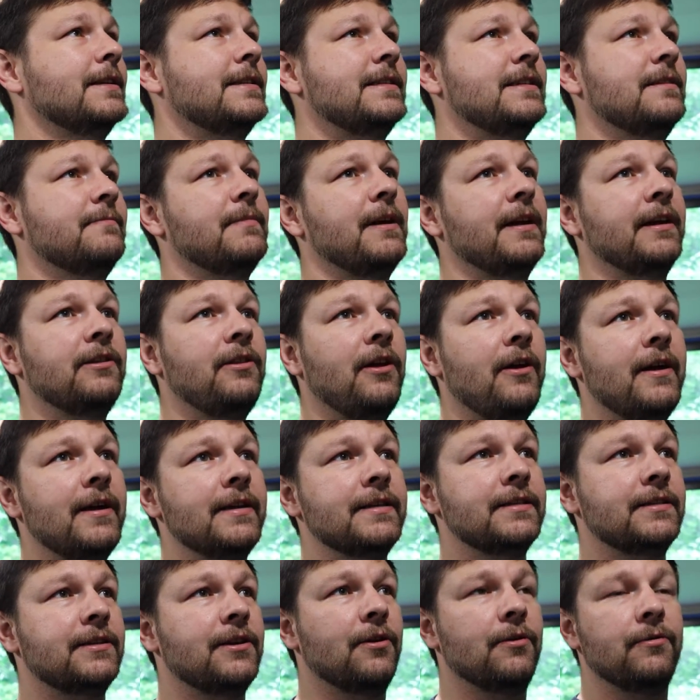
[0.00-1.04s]

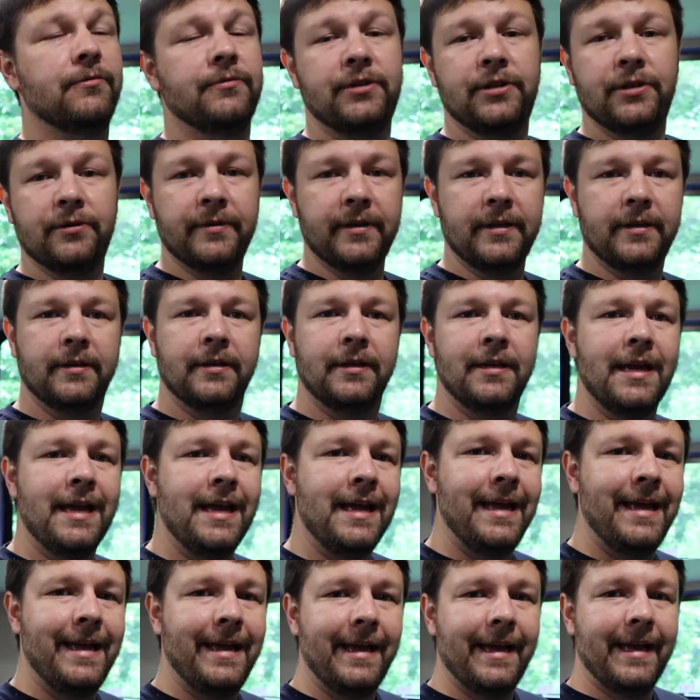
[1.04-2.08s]
semi-gloss coat to it,
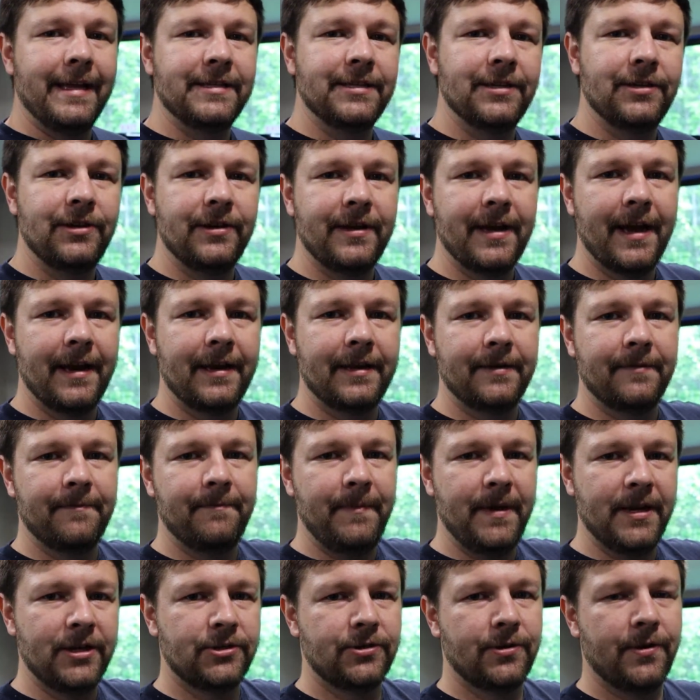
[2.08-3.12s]
and so you gotta
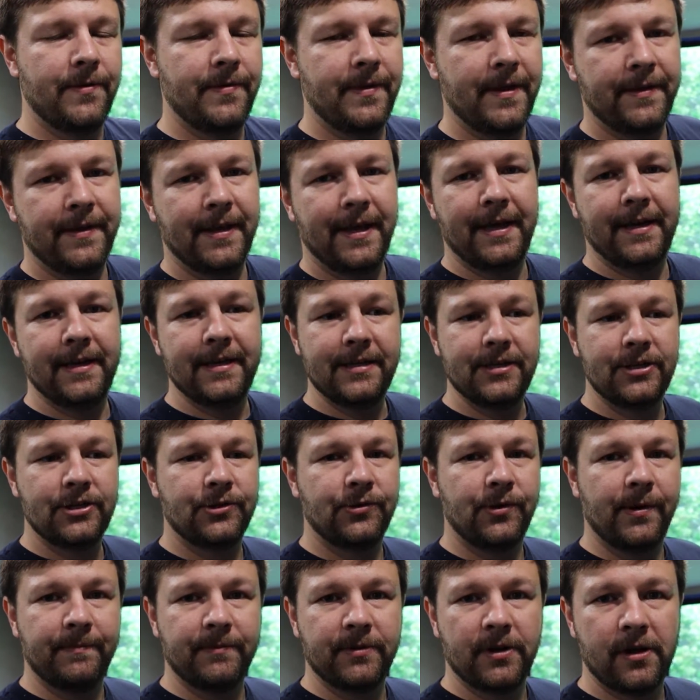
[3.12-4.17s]
make sure that that is
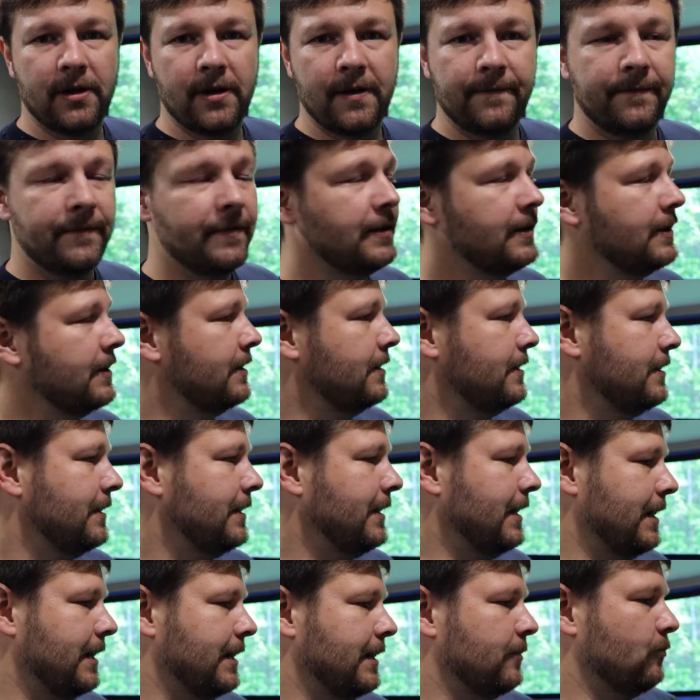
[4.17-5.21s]
stripped off
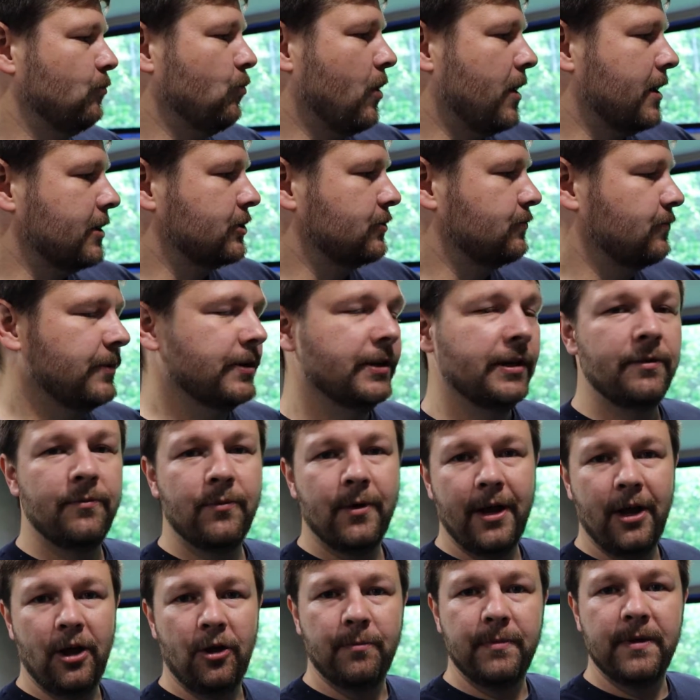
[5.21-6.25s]
and washed really
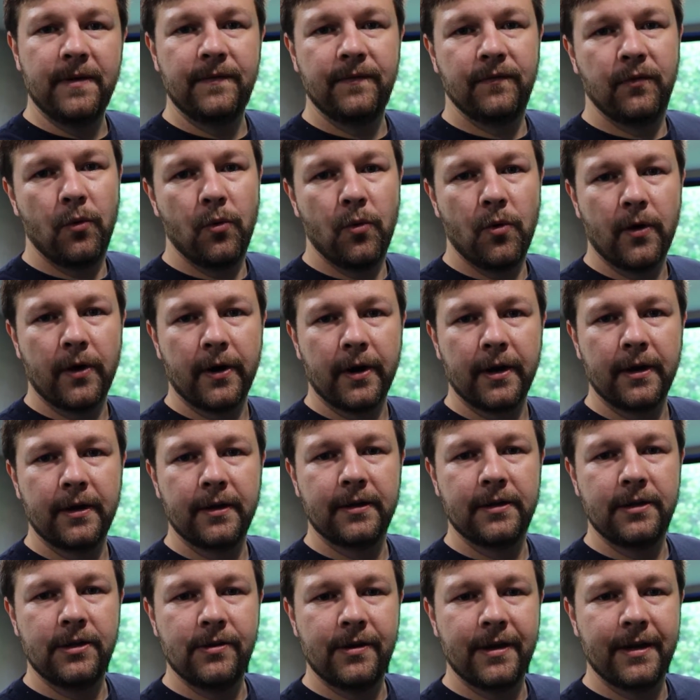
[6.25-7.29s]
well before
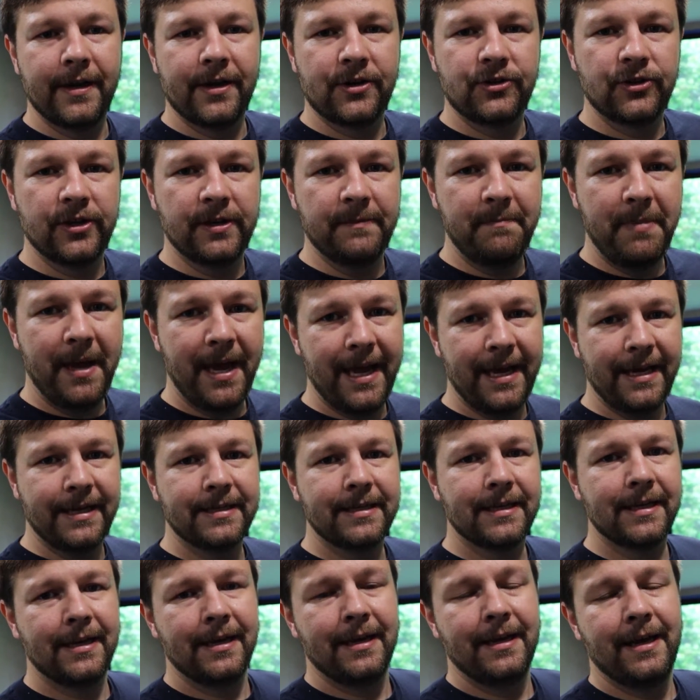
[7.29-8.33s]
you can actually
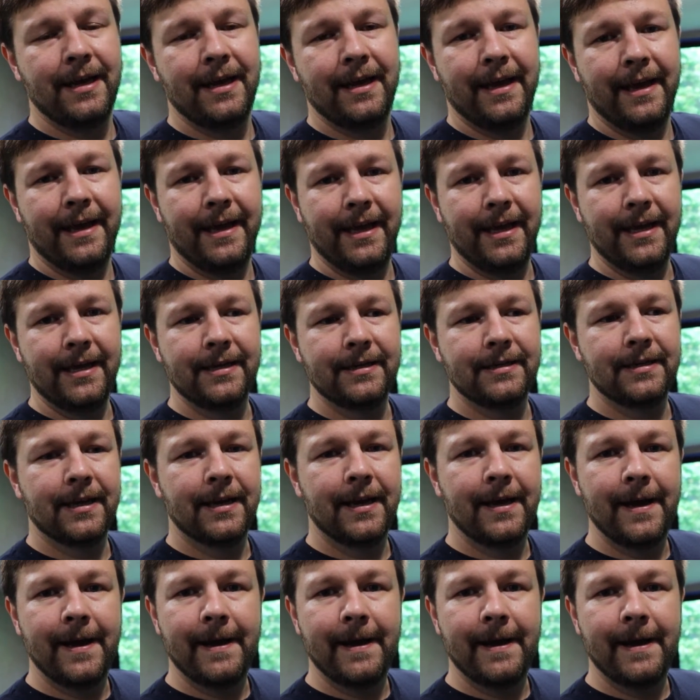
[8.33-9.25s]
paint. And